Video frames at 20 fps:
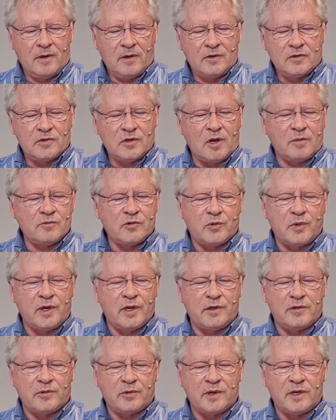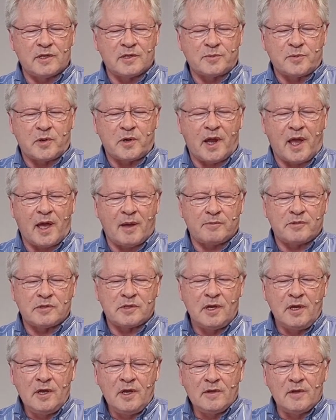Psalm 23 is perhaps
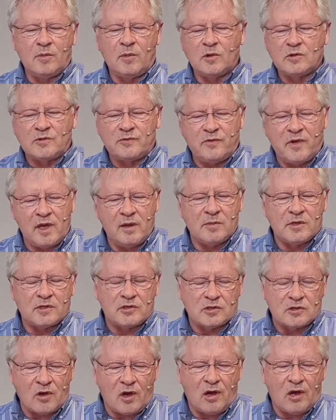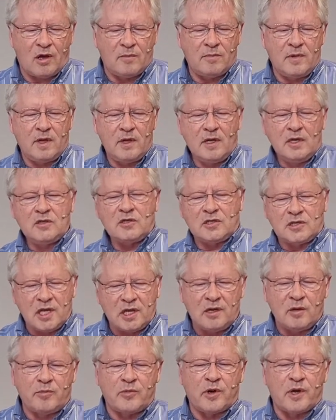the most famous psalm
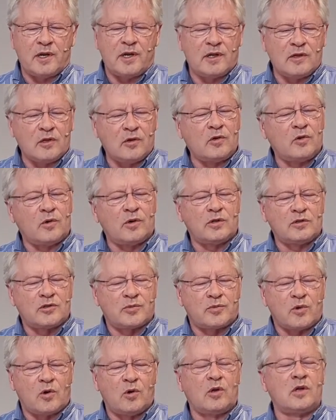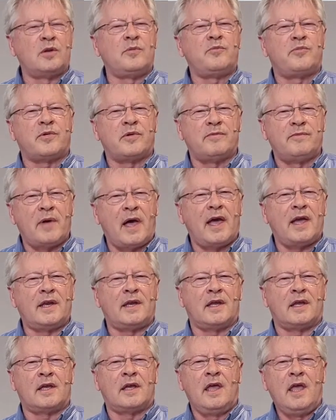celebrating the Lord's role in
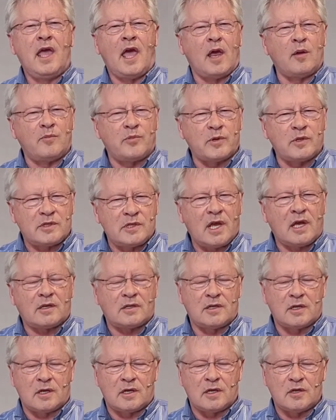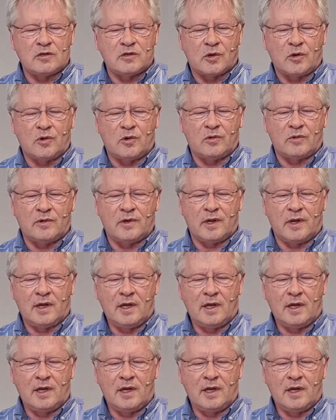providing and protecting his own.